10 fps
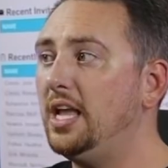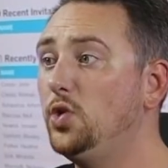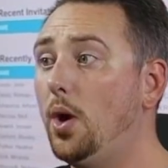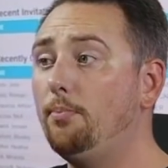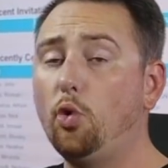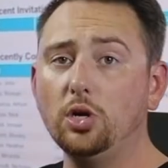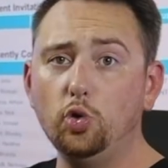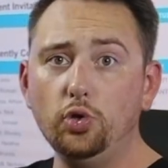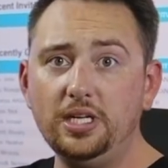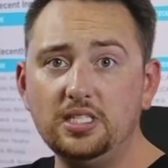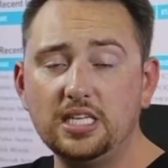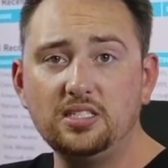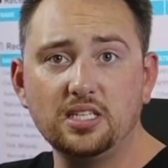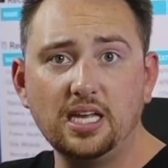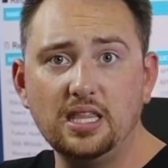If you want more cool
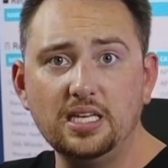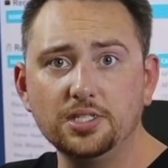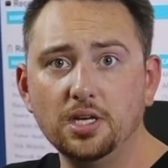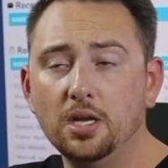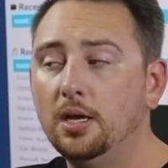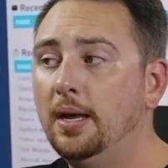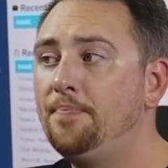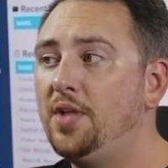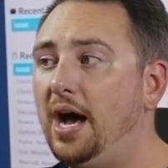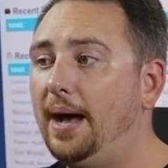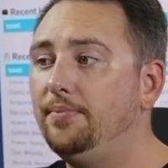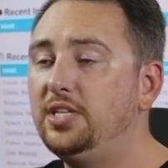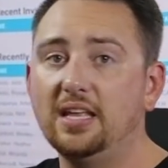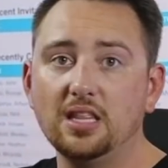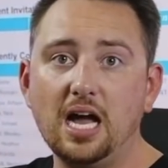insights like this,
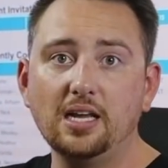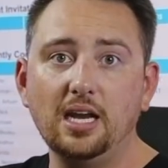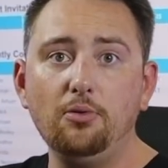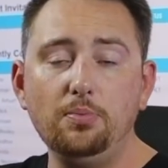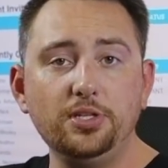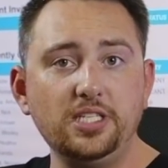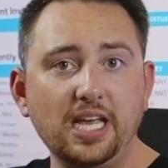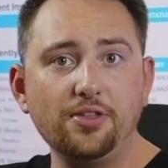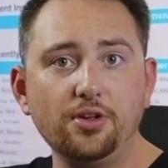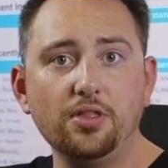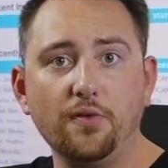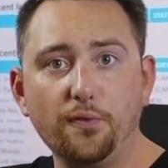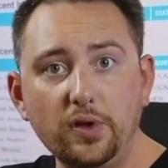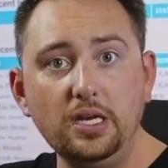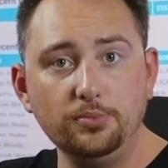Dan Locke and I, we put together the
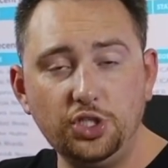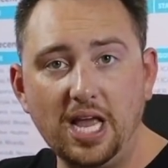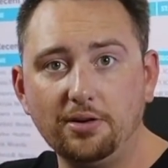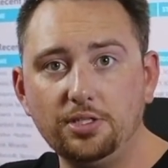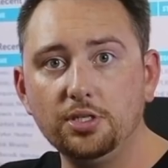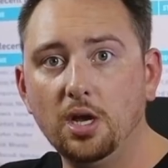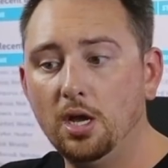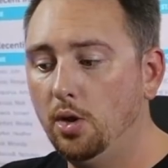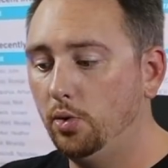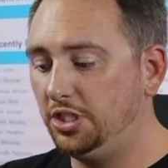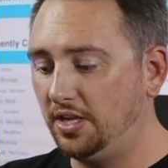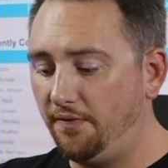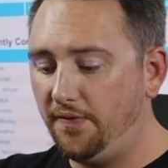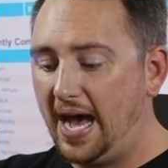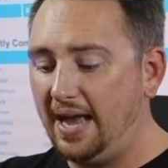Freedom Challenge, which is a
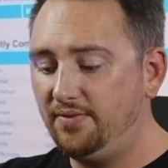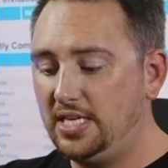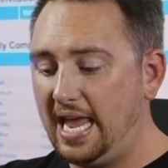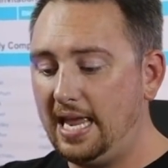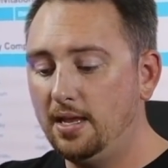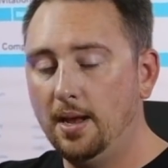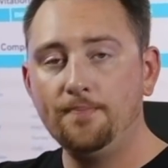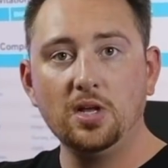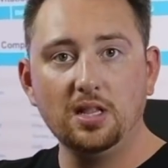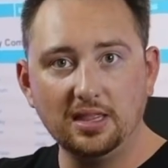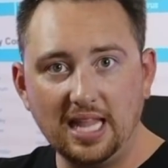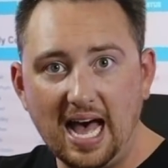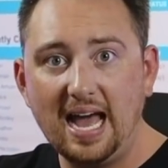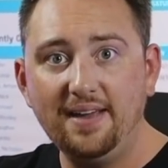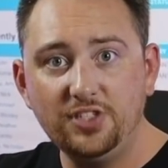5-day
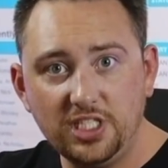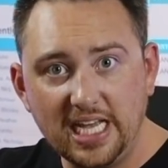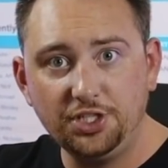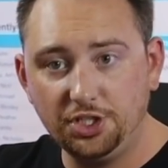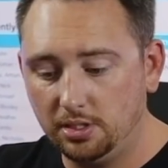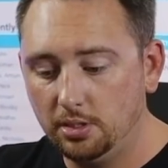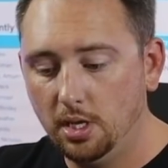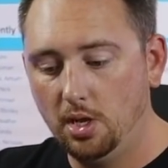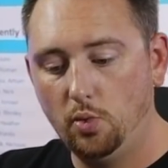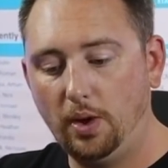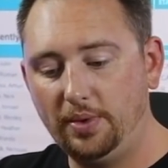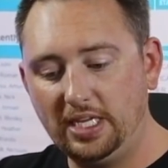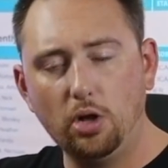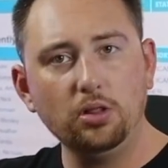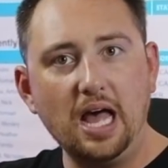live session where we
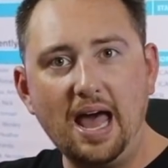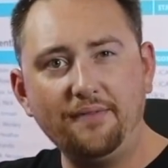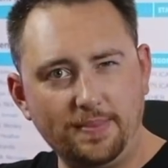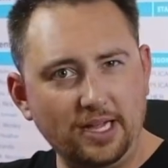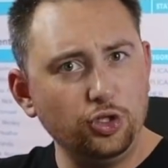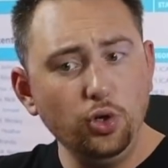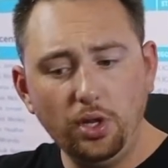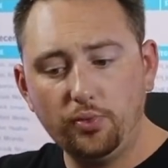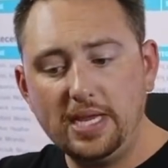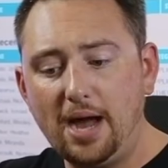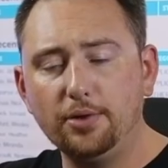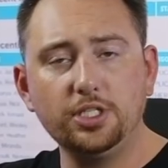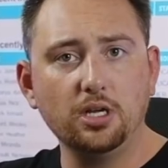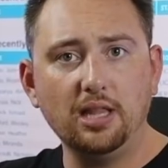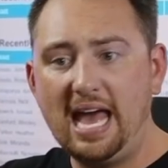go live for about 2 to 3
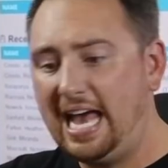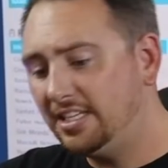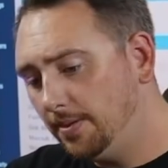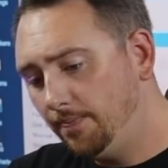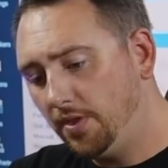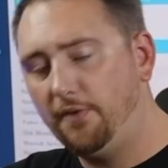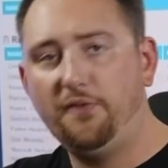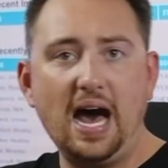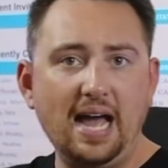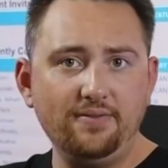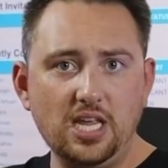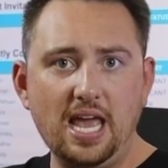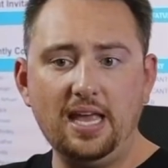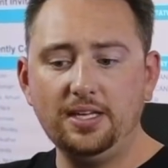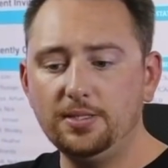hours a class, 5
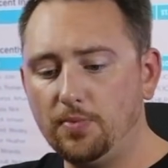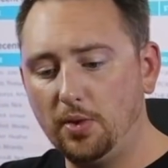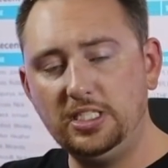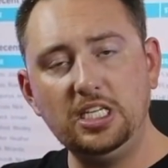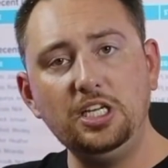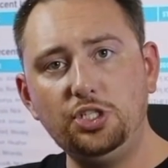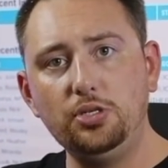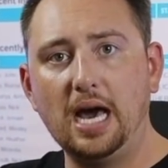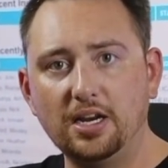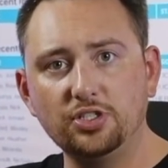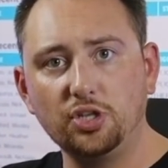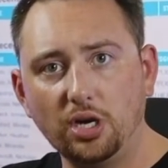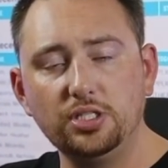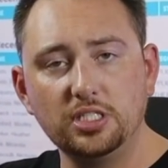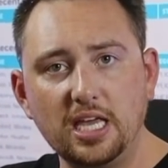days, and we teach you how to
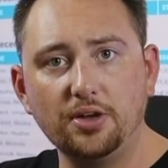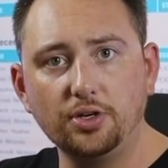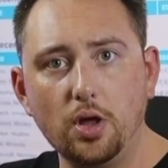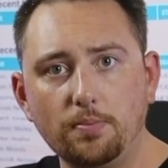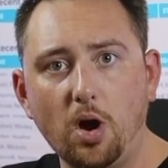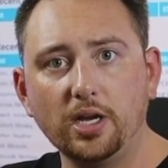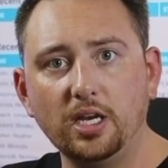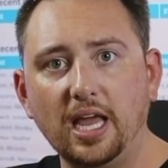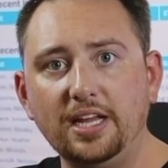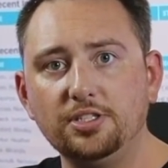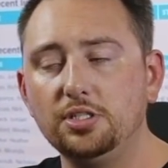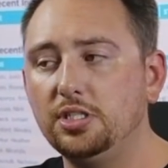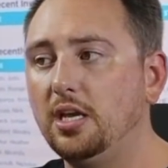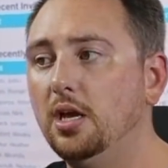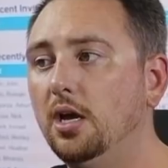start and scale your own marketing
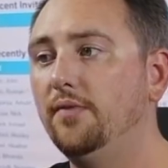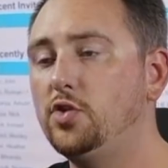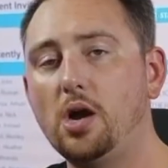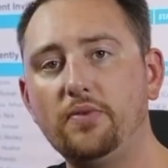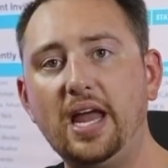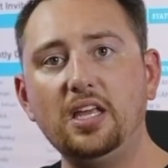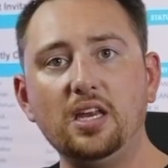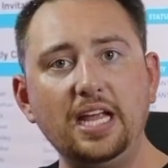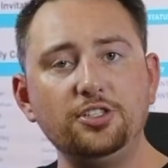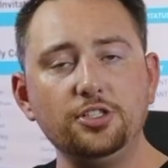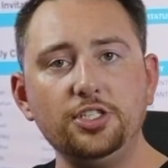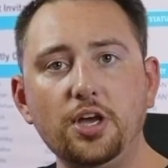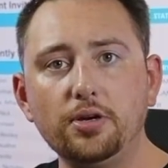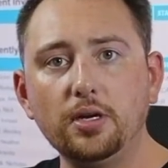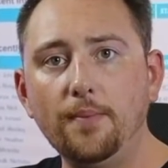agency. If you're already an
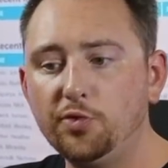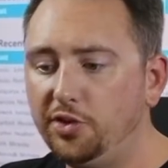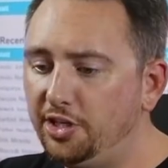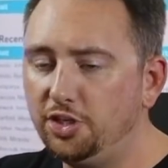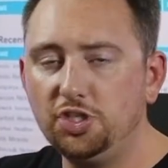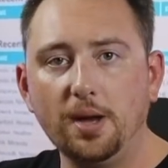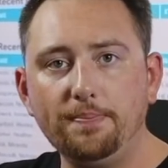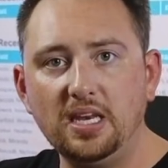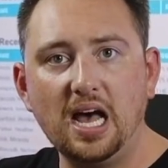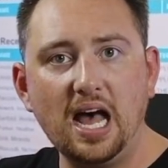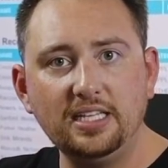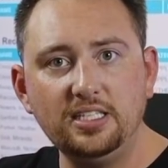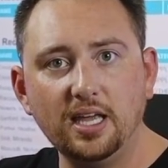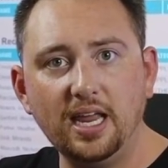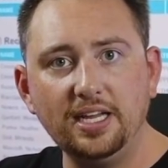agency owner, you need to jump into High
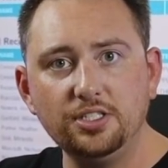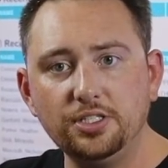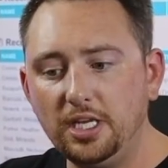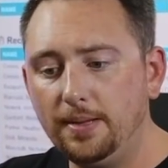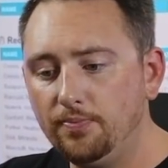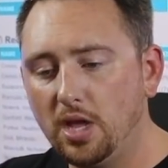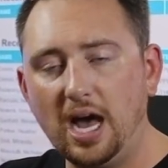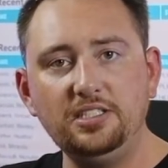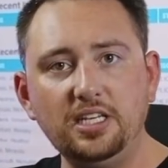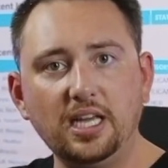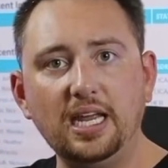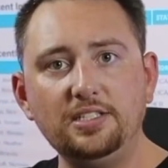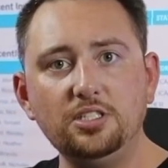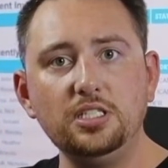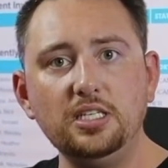Ticket Agency,
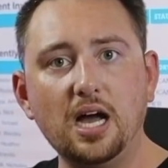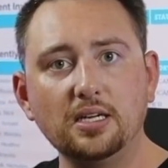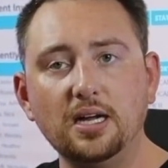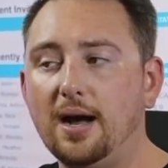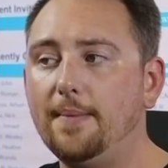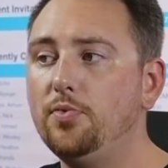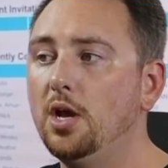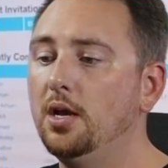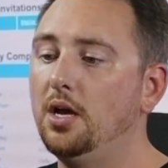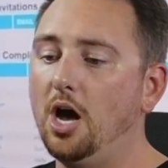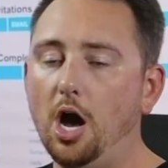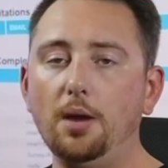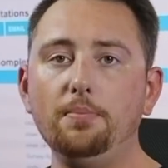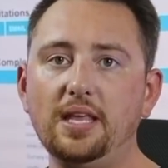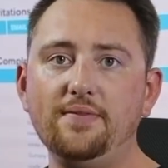highticketagency.com.
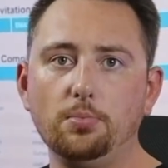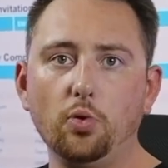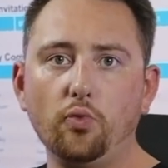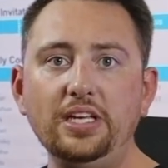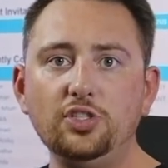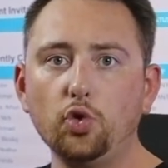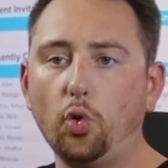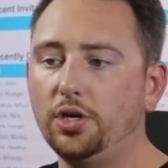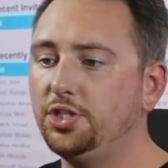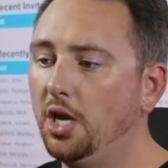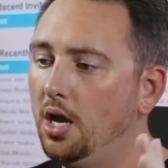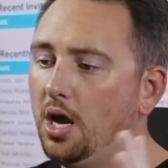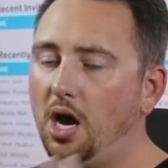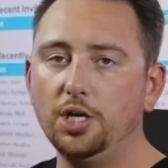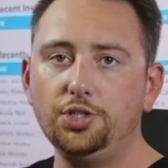Unbelievable resource,
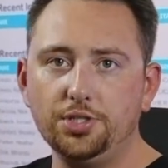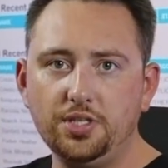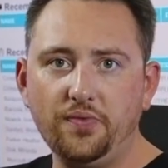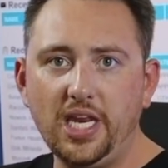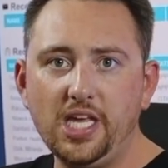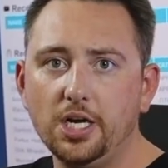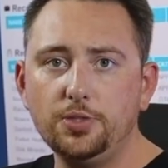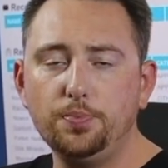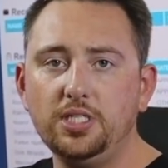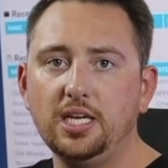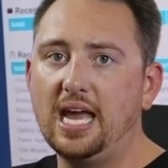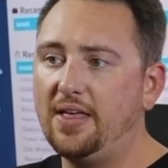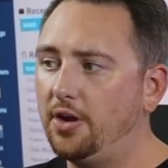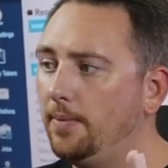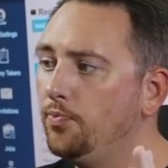hundreds of videos put
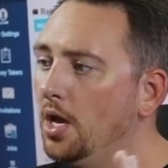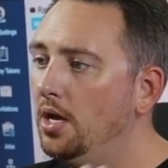together,